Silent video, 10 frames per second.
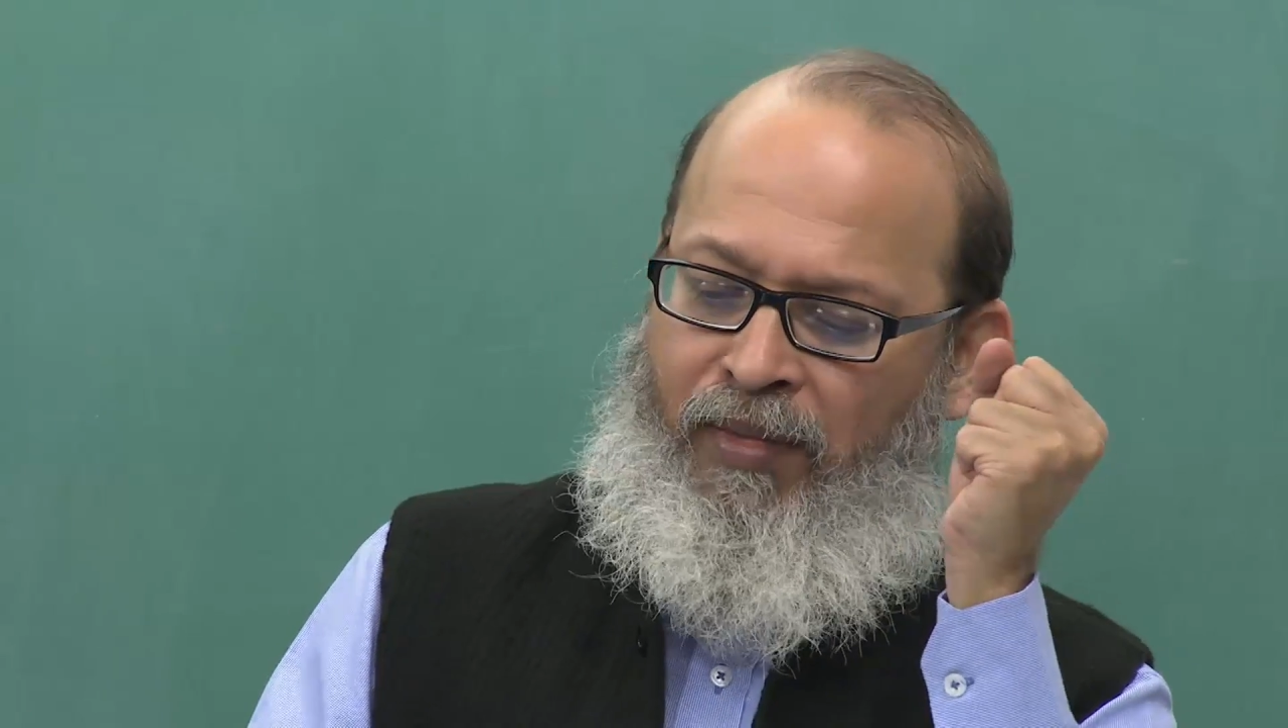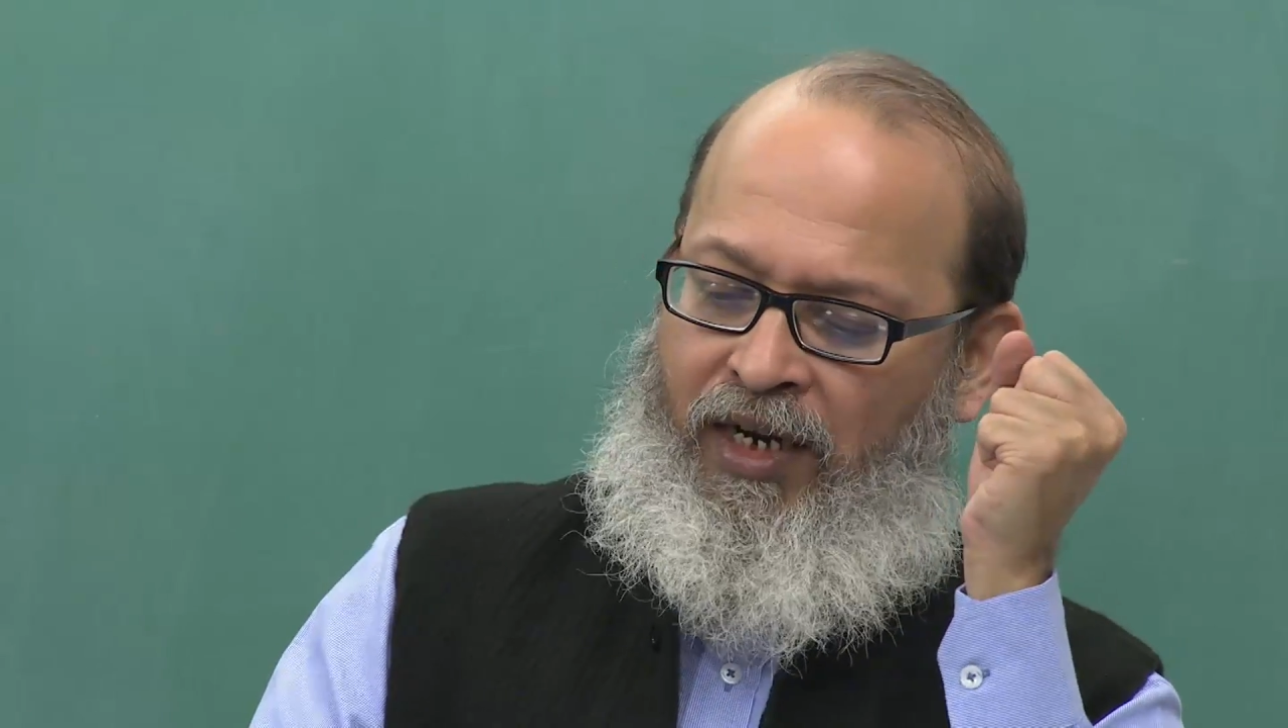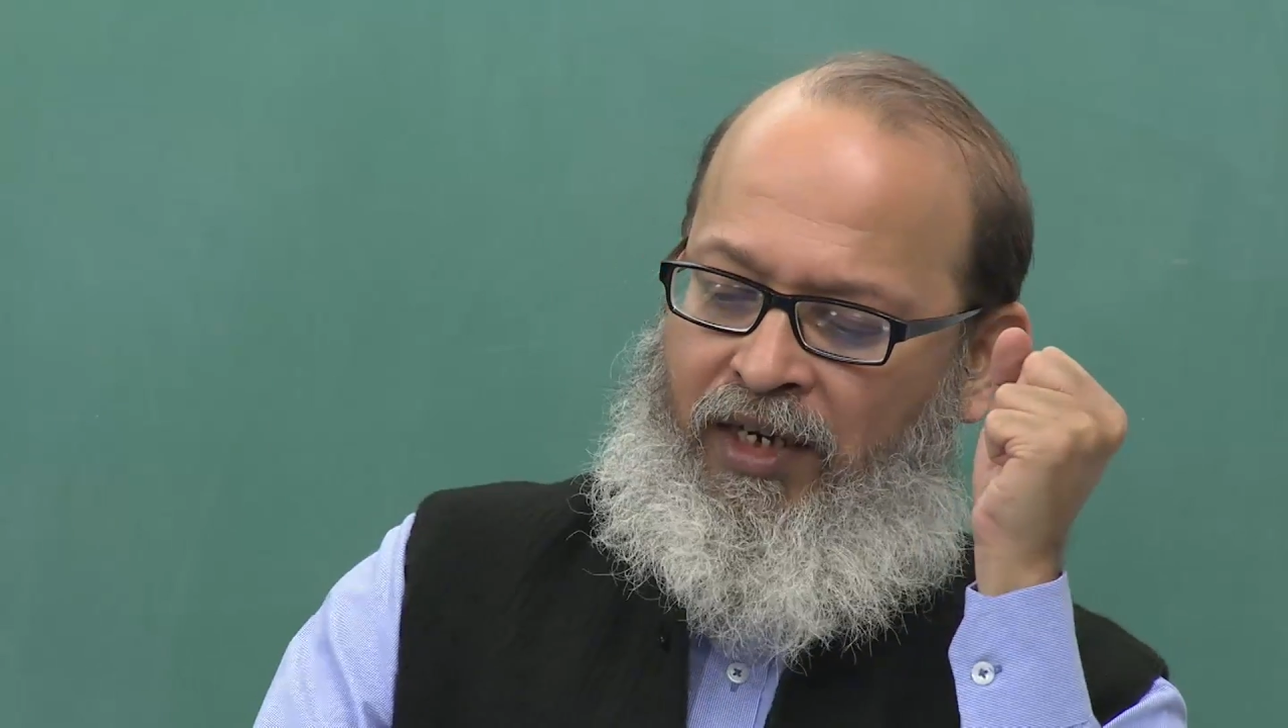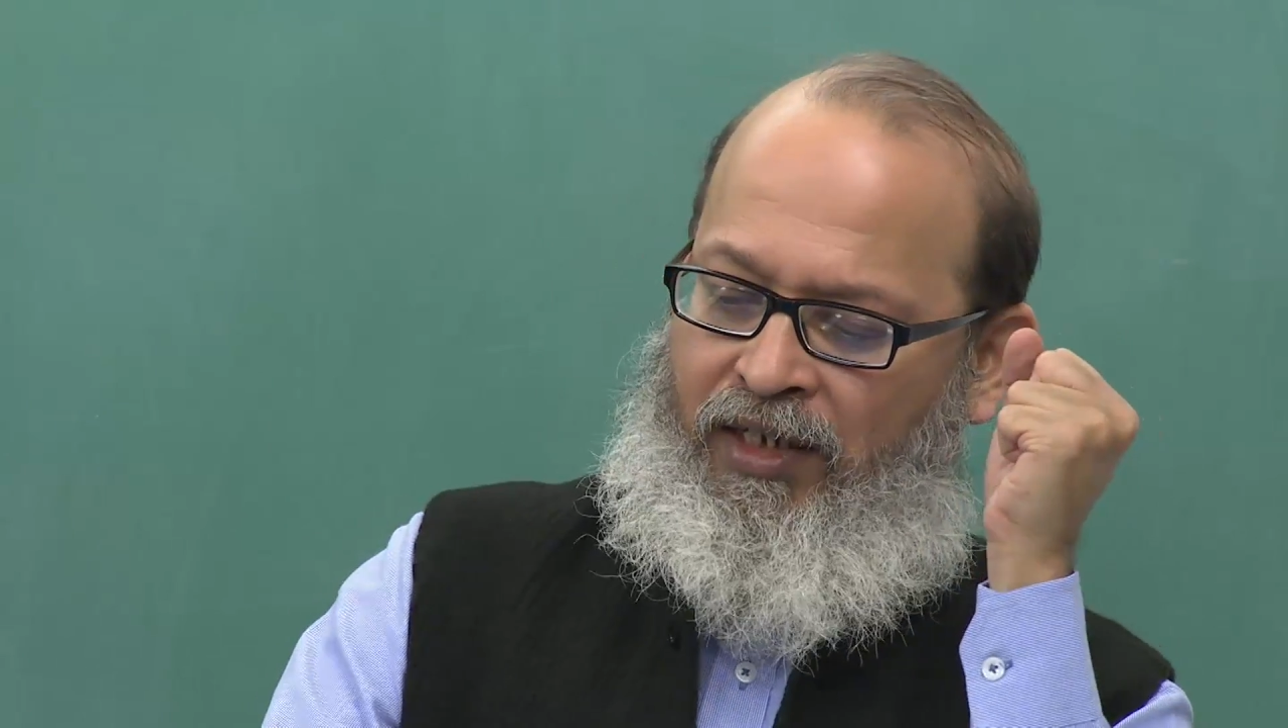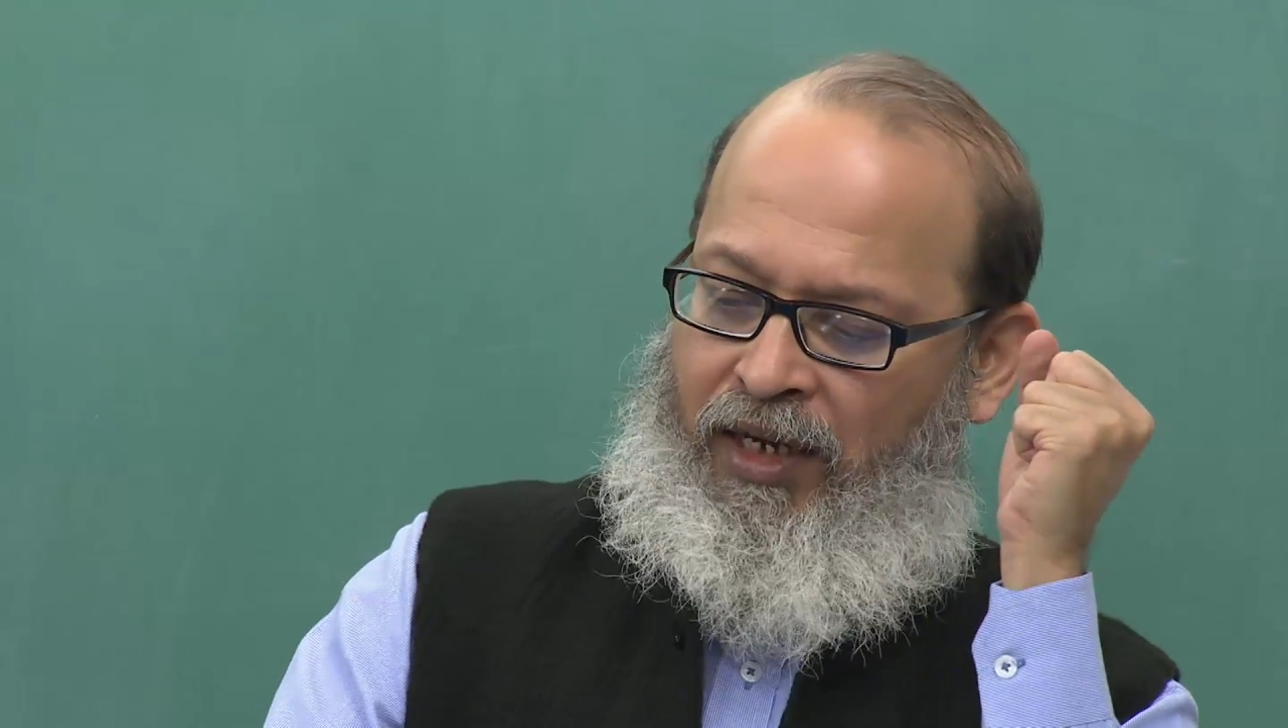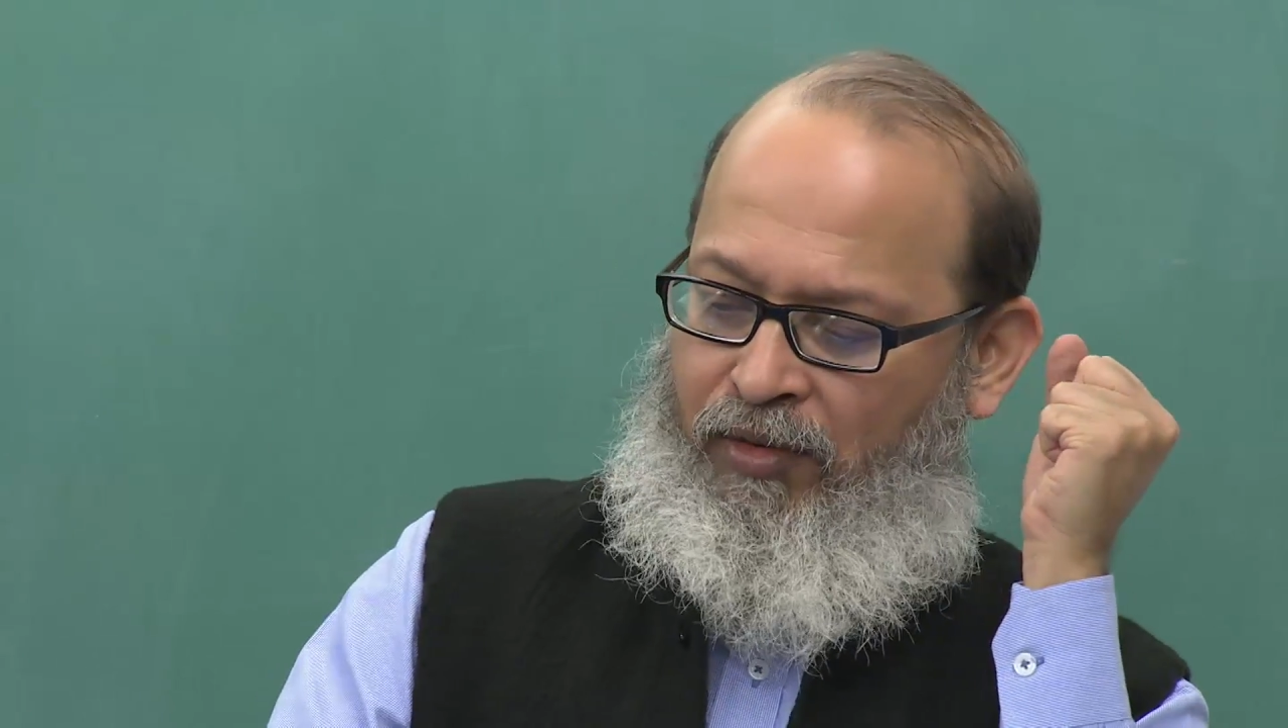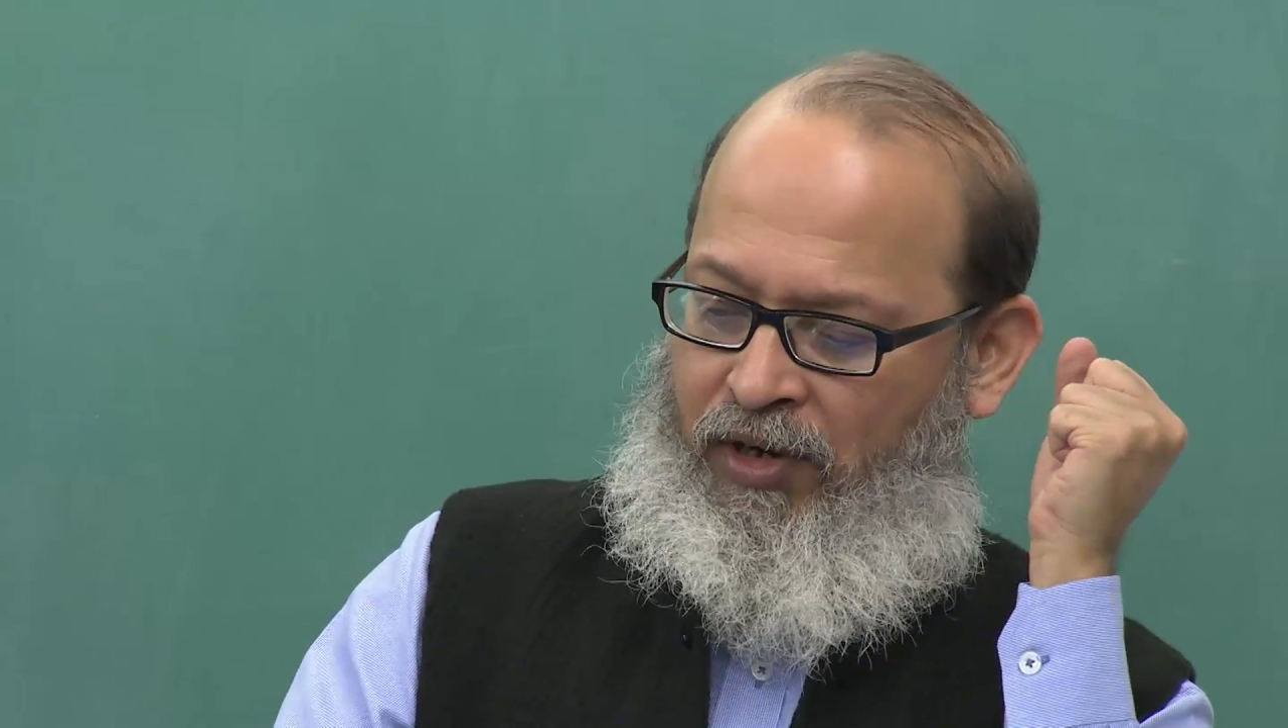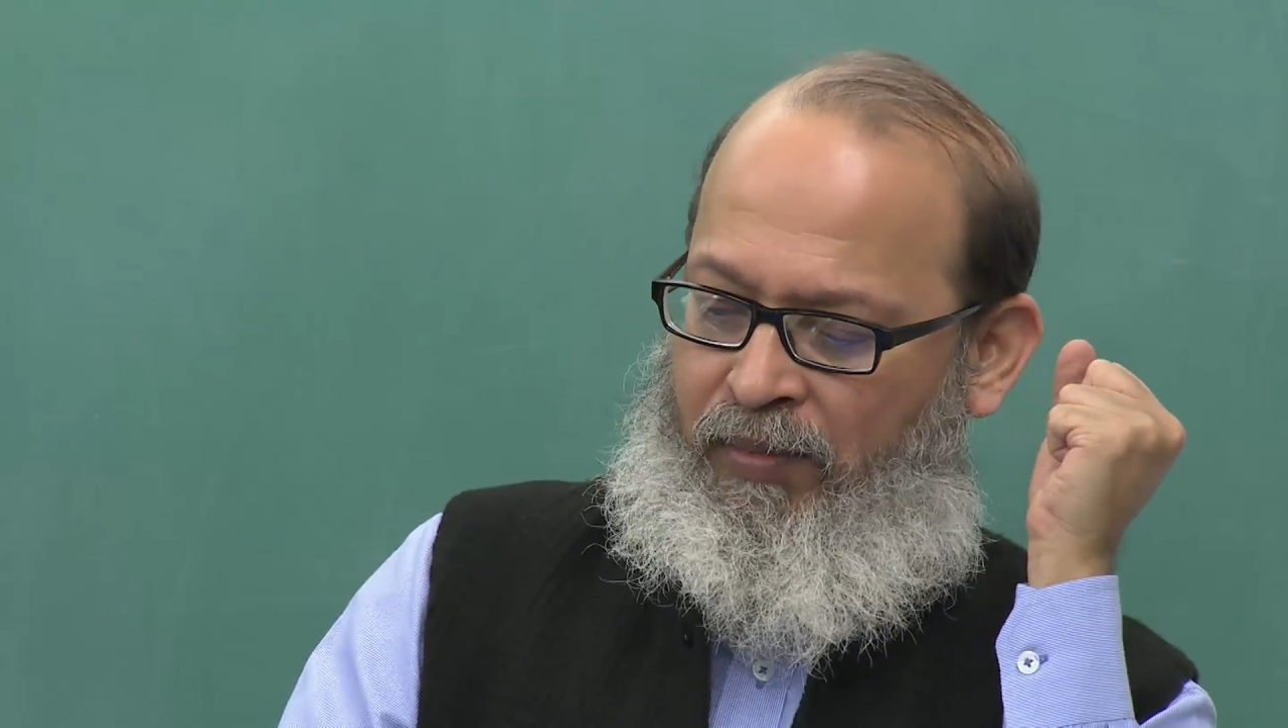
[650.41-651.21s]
manic type or